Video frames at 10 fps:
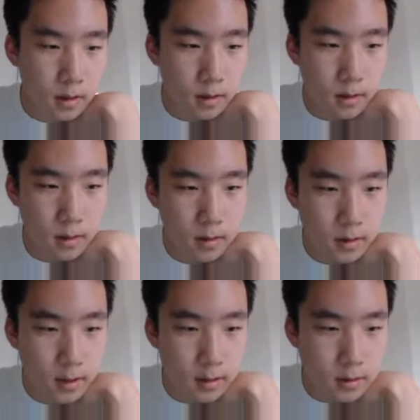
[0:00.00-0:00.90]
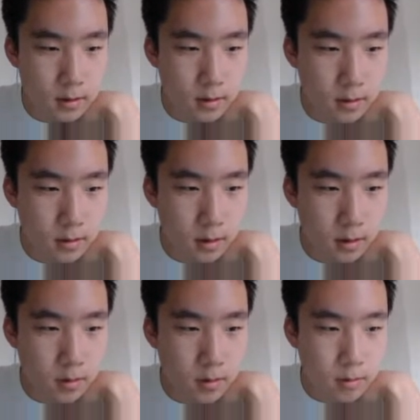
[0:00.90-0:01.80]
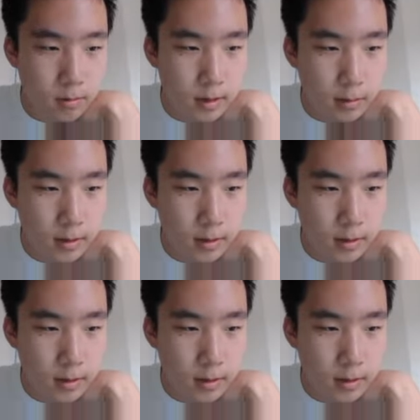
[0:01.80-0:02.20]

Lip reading: Okay, so now